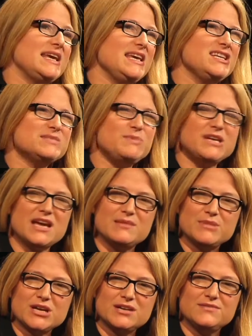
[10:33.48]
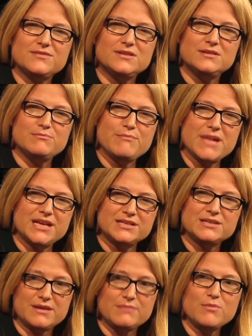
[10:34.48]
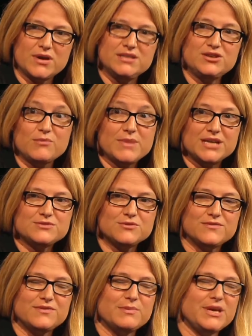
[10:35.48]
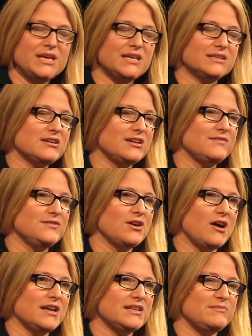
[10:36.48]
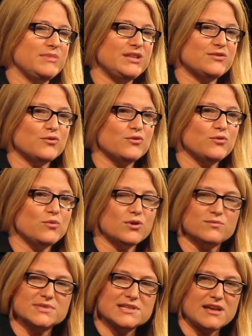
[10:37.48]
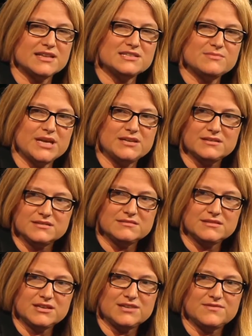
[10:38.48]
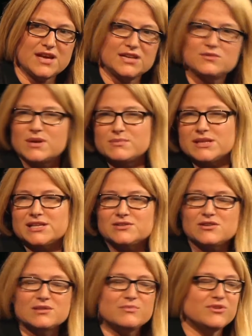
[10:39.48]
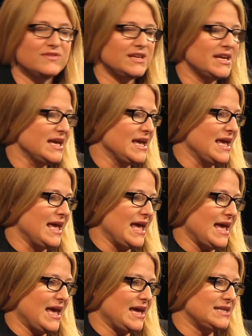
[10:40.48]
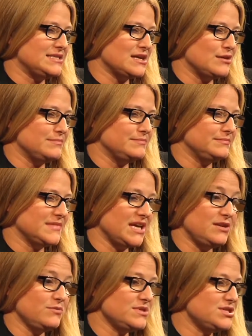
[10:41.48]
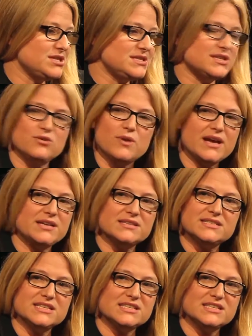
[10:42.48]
he just became a kind of mentor for me, and kind of guided me through what it was like to make a kind of under $1 million movie. And it was just the greatest